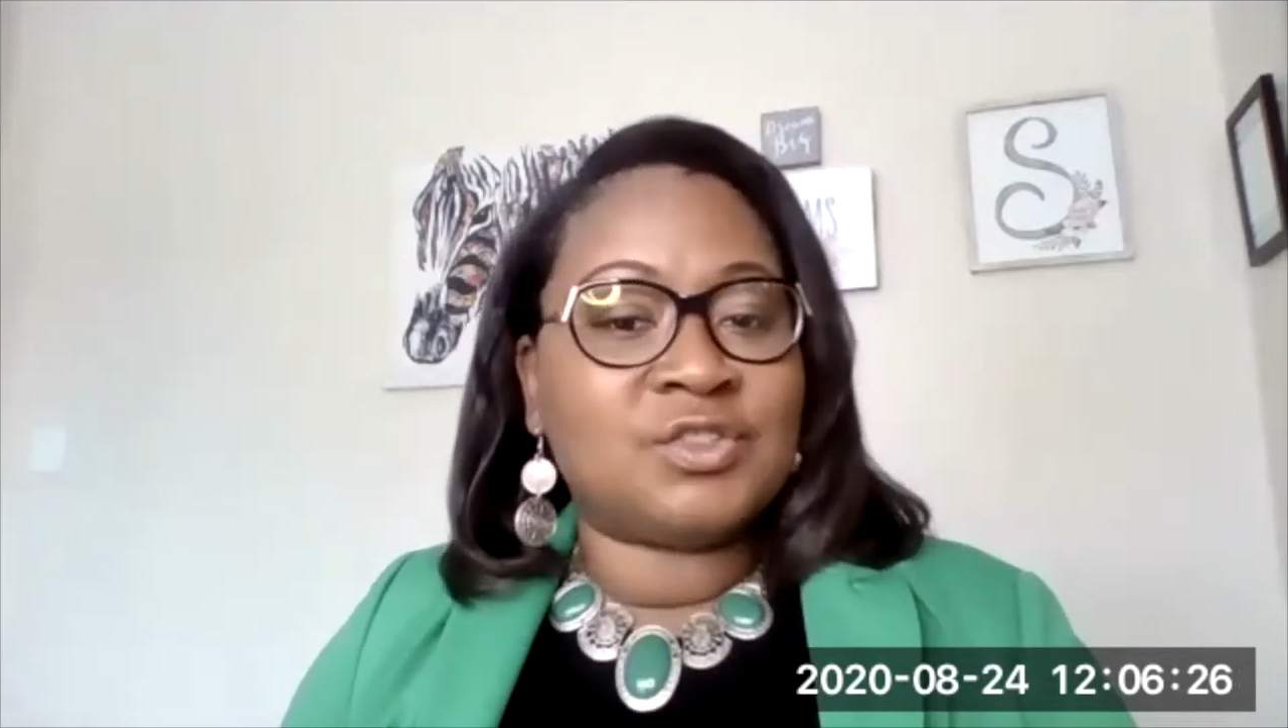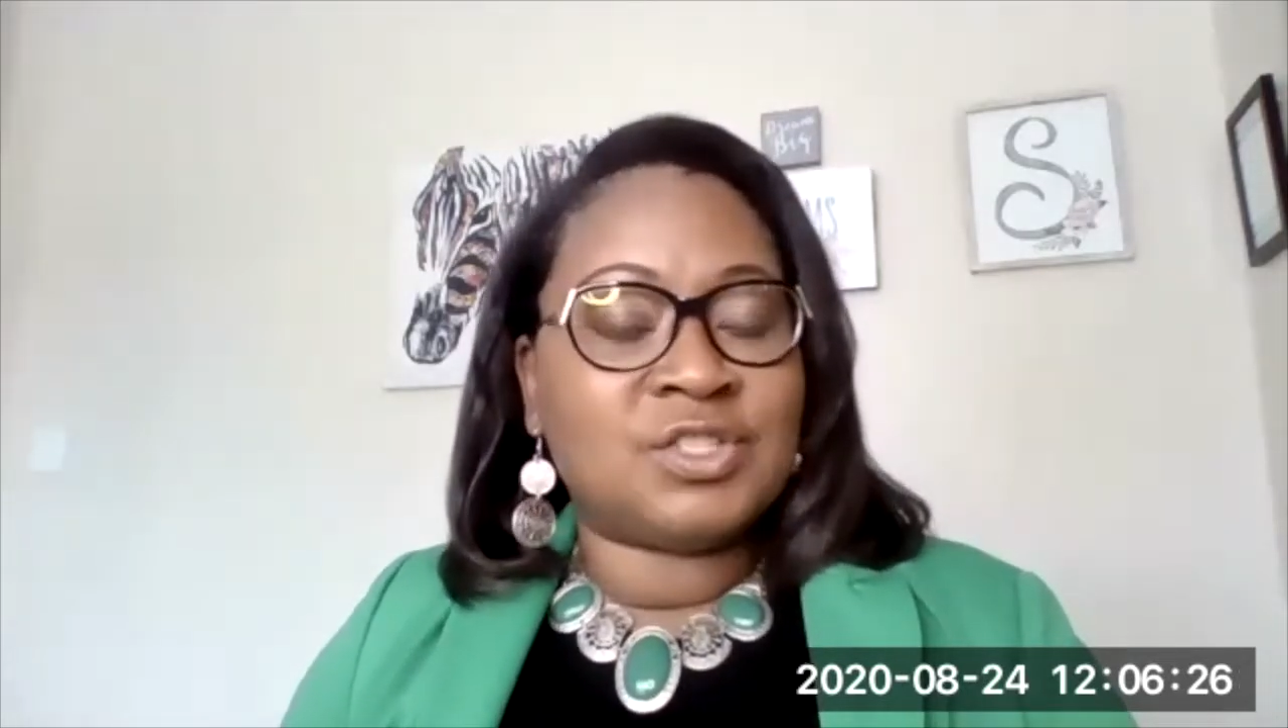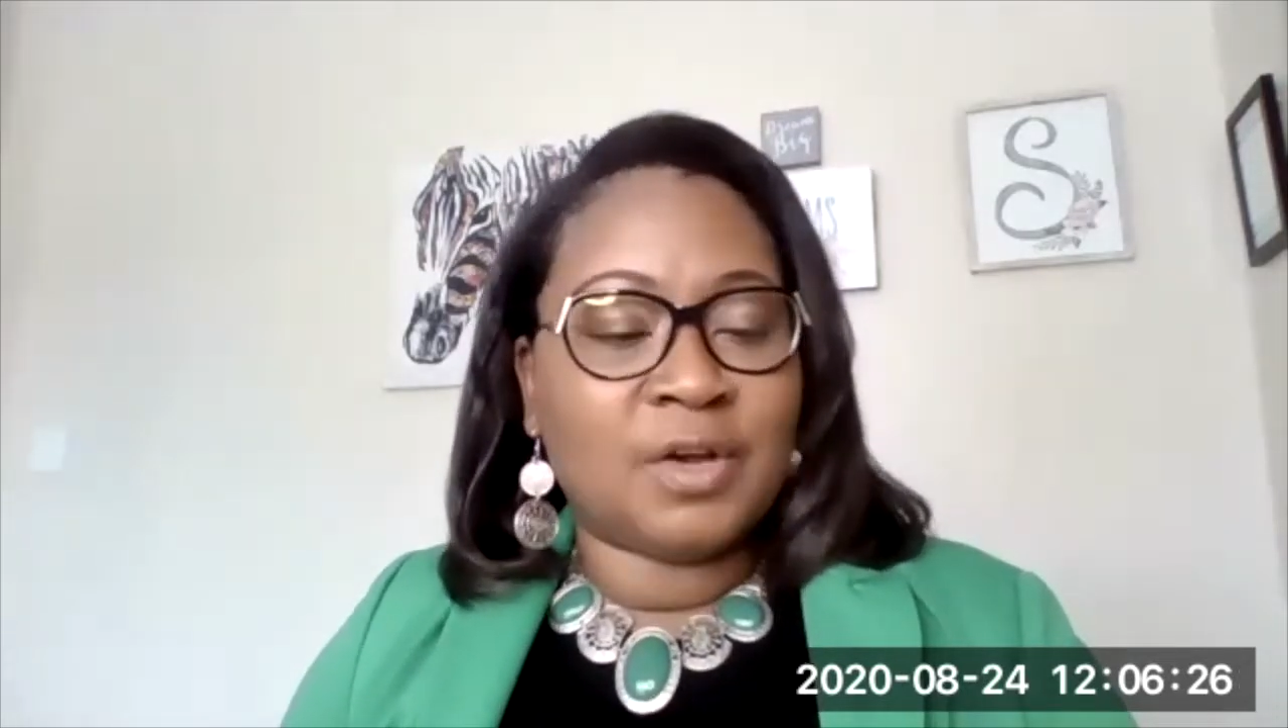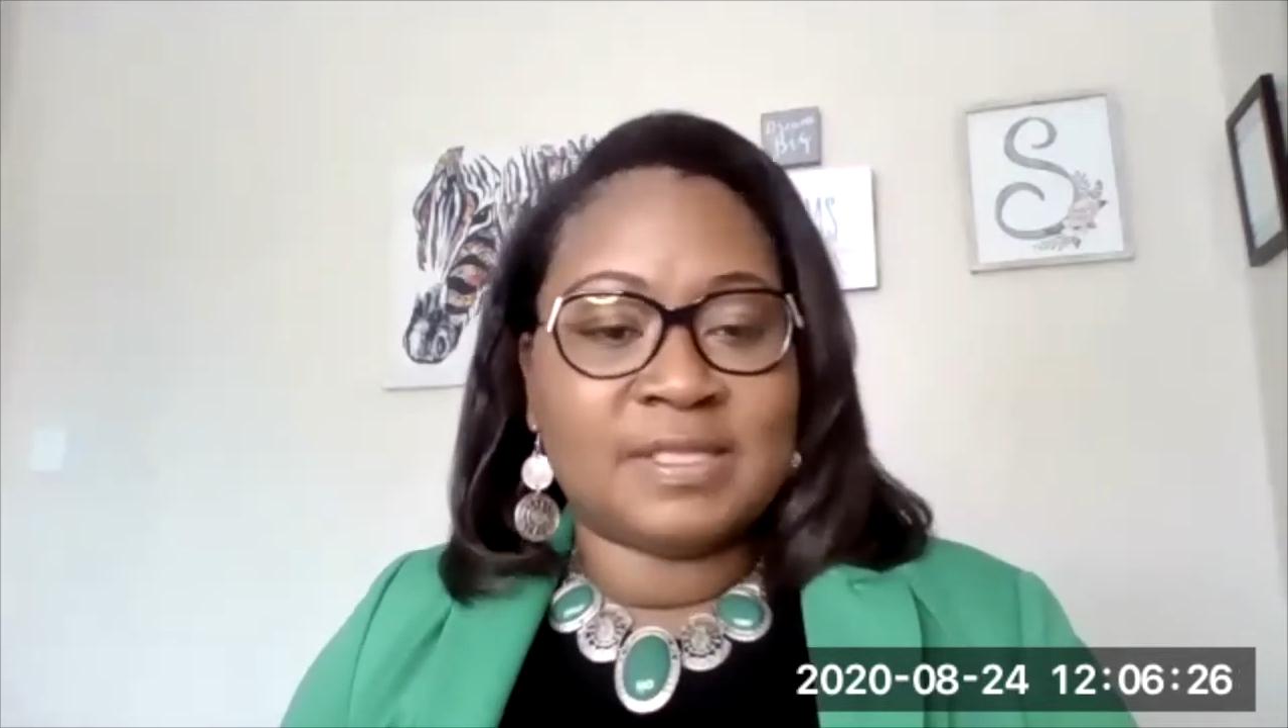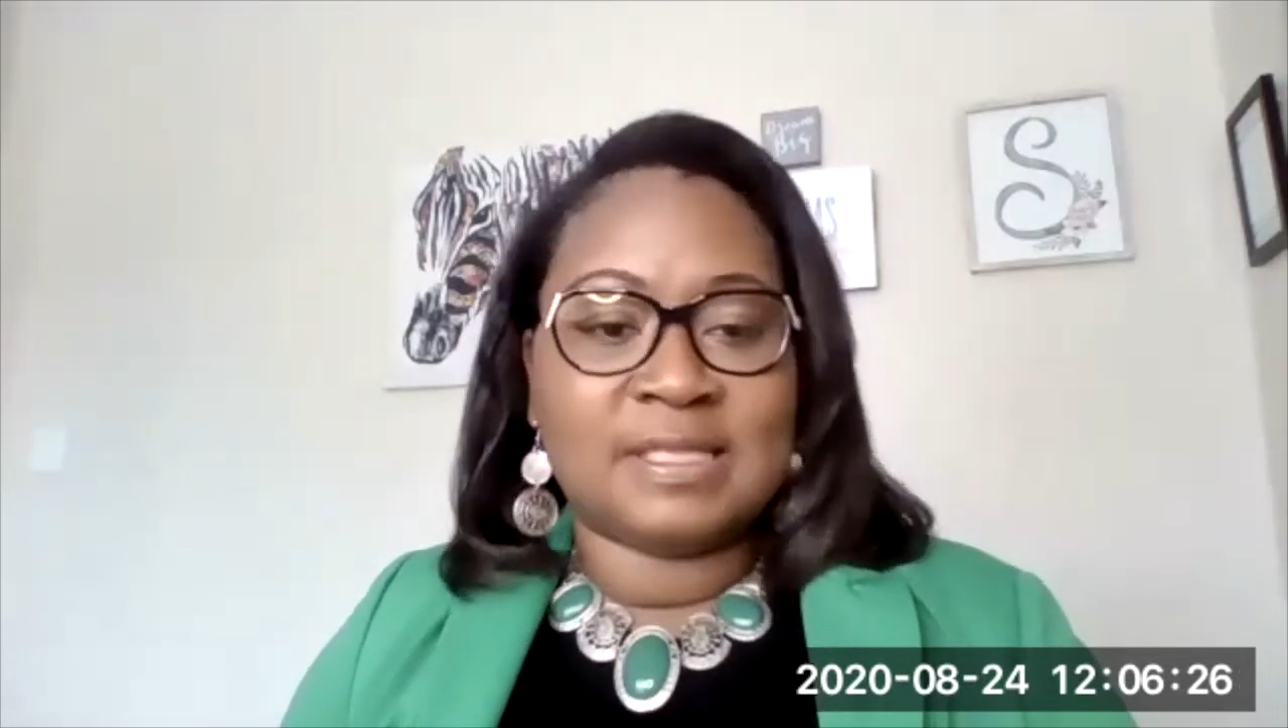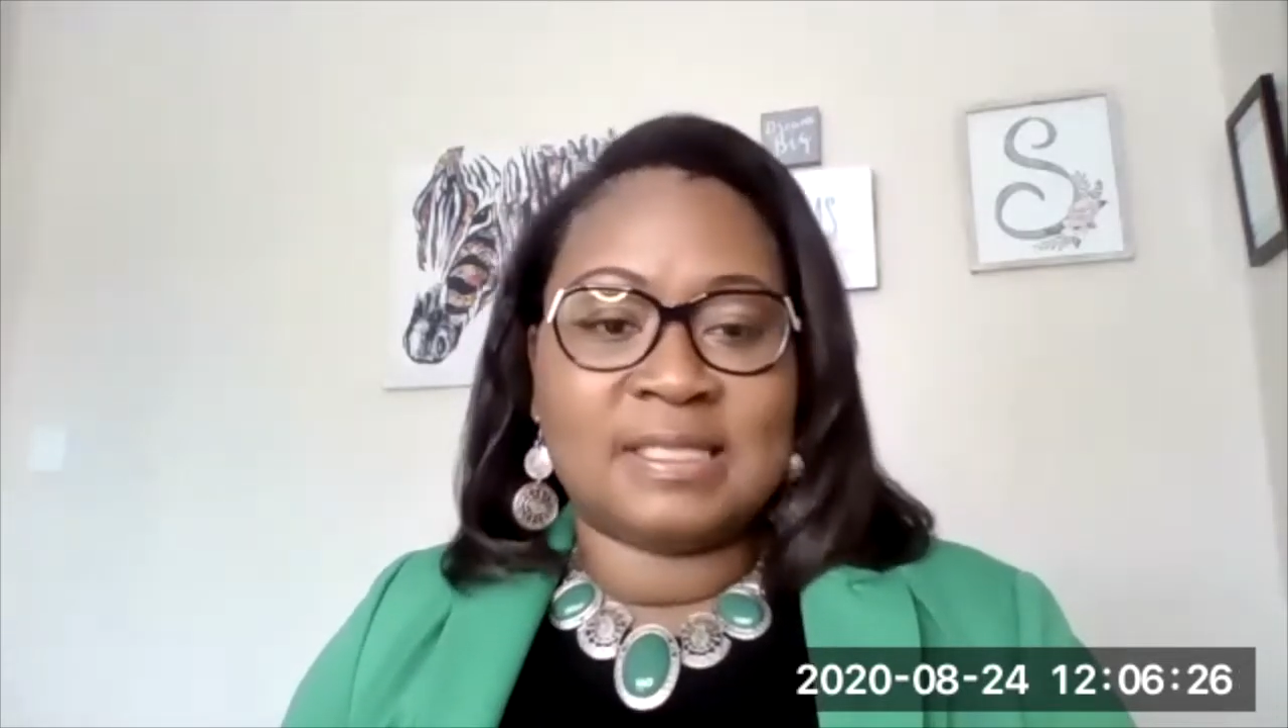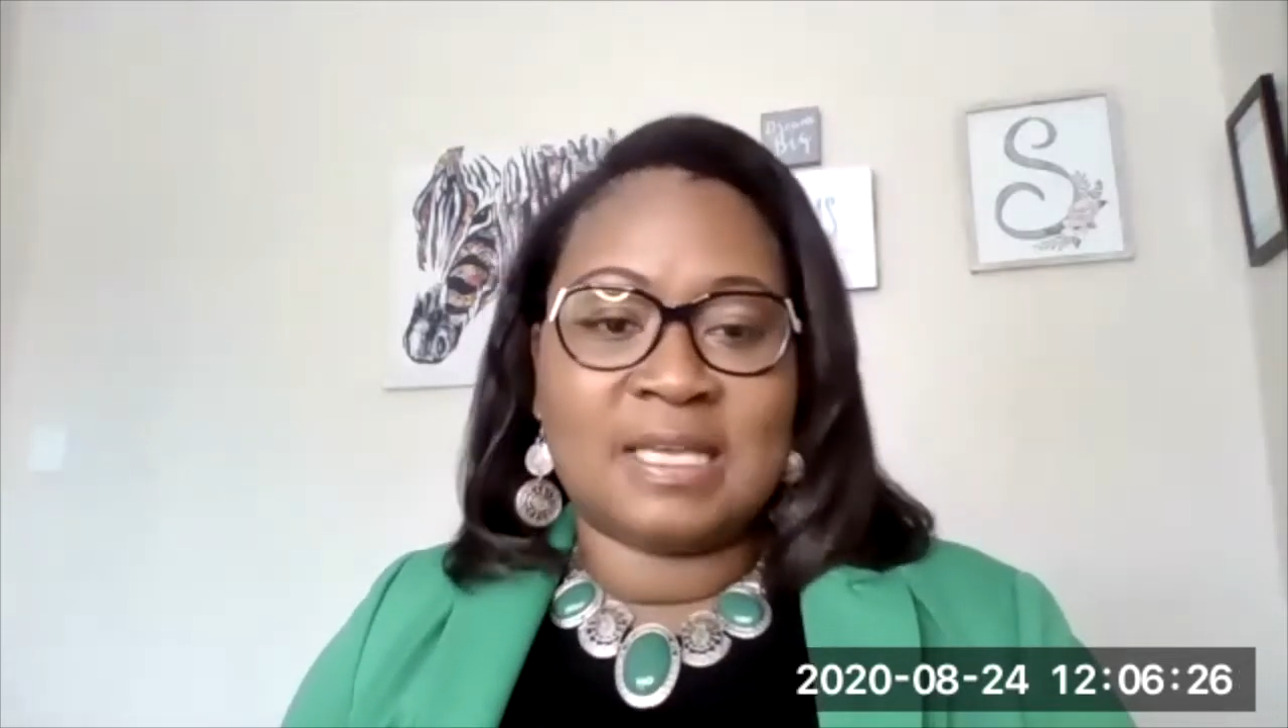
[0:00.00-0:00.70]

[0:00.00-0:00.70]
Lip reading: Services